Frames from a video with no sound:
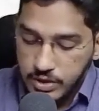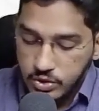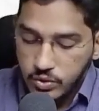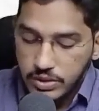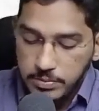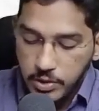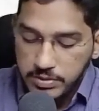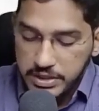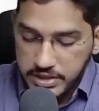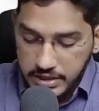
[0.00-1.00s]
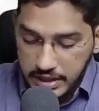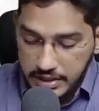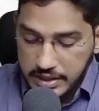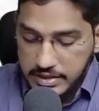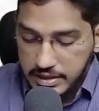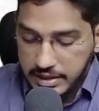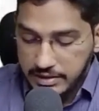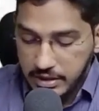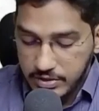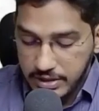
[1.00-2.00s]
total population contains
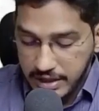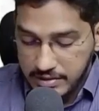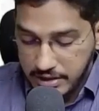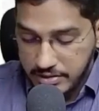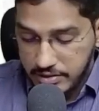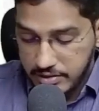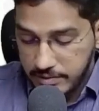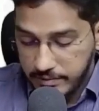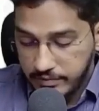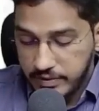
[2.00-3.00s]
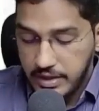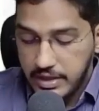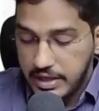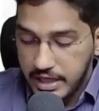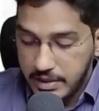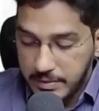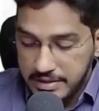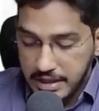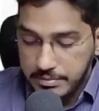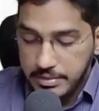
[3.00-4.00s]
10,000 transactions. In my
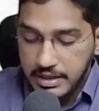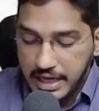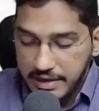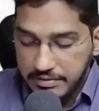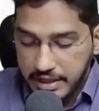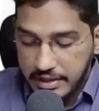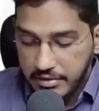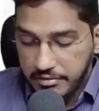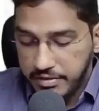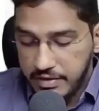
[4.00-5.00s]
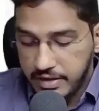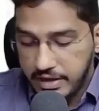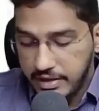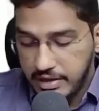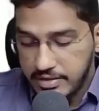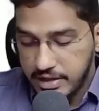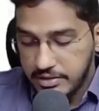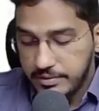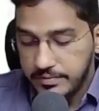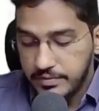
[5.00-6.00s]
sample, I have taken 500
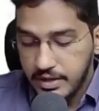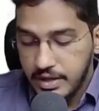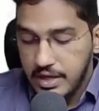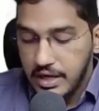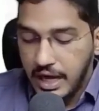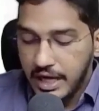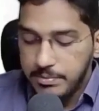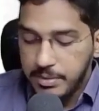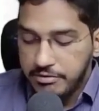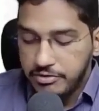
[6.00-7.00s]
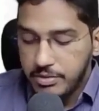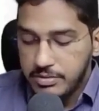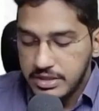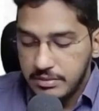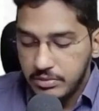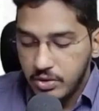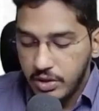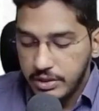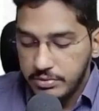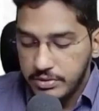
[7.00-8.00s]
transactions. I performed some
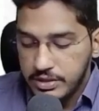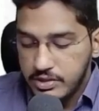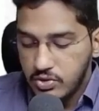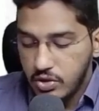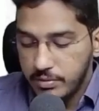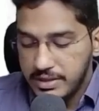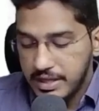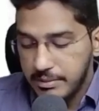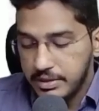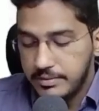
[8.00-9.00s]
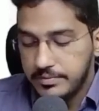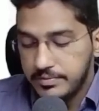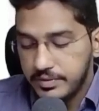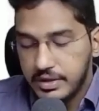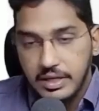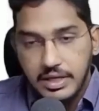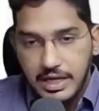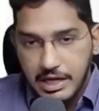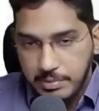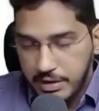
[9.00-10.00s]
audit procedures on my sample.
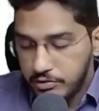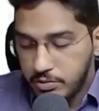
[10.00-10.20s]
I